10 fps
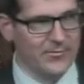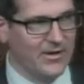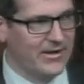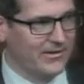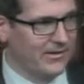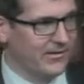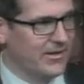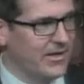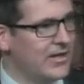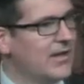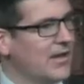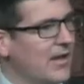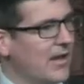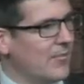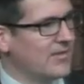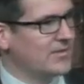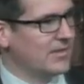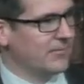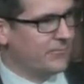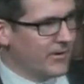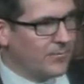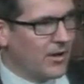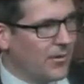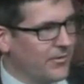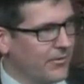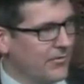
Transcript: regularly. It's a very popular